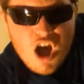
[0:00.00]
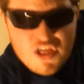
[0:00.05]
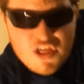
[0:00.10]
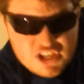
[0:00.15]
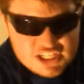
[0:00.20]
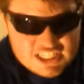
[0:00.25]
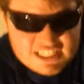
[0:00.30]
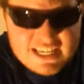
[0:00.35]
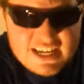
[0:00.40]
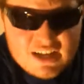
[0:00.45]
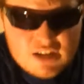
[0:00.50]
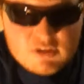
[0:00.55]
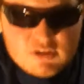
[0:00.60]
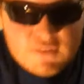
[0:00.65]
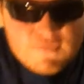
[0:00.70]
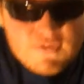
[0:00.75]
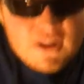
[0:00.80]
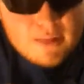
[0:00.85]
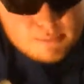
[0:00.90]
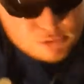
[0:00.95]
The skin
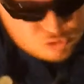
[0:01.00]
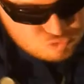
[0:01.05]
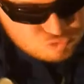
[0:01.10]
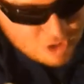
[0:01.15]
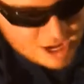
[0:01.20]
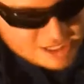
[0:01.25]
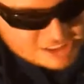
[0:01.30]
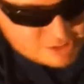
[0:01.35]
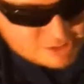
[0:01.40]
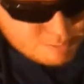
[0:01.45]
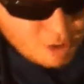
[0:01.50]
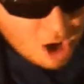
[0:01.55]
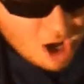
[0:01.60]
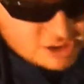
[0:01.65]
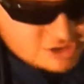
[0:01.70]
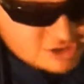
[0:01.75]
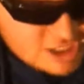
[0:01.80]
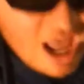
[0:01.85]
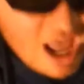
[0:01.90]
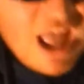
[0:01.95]
develops red
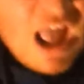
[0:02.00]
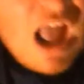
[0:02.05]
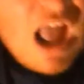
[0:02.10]
spots,